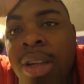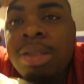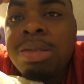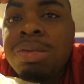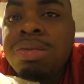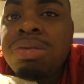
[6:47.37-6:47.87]

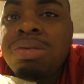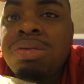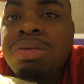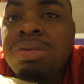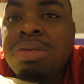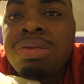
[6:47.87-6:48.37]

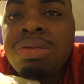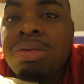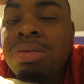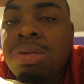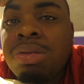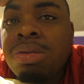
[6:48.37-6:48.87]

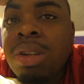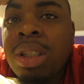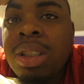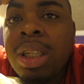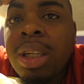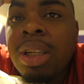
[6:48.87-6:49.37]
I
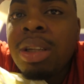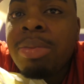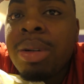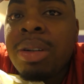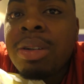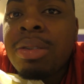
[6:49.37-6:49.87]
tell you,
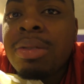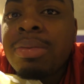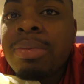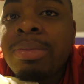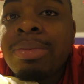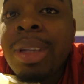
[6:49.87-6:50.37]
bro.
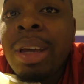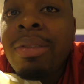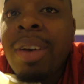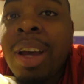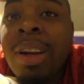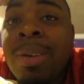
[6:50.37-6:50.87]
Can't
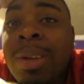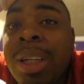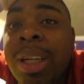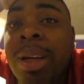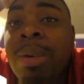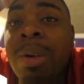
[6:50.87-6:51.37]
find no
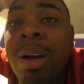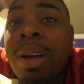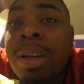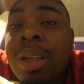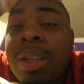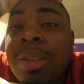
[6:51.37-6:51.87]
good help
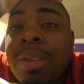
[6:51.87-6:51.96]
around here.